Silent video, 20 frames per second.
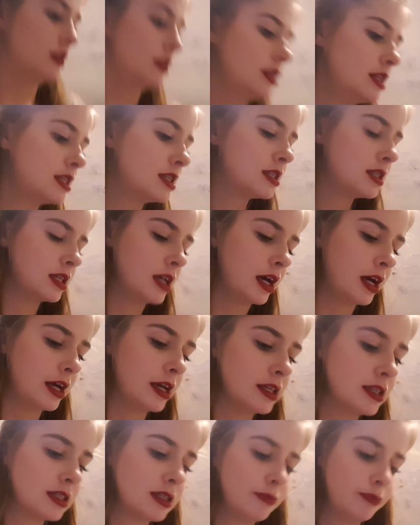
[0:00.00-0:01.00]
This
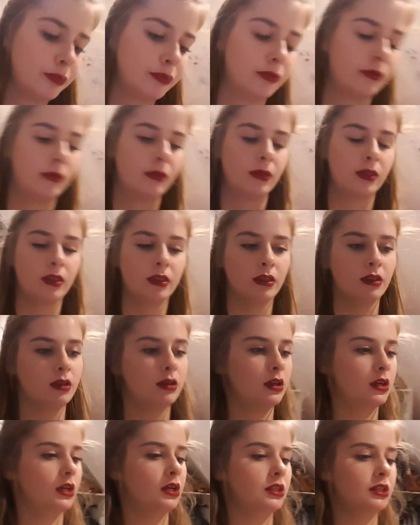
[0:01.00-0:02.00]
size.
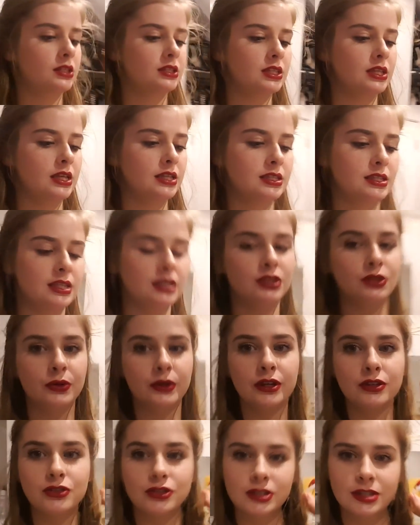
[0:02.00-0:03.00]
This is the
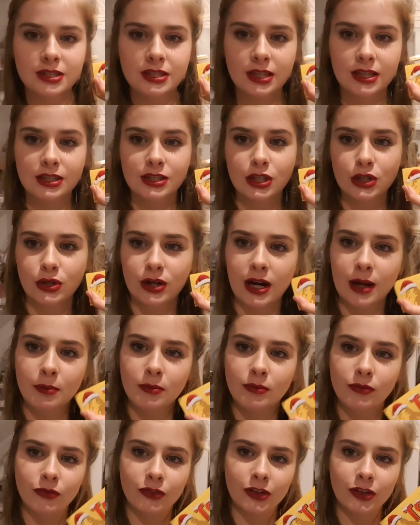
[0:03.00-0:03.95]
360 gram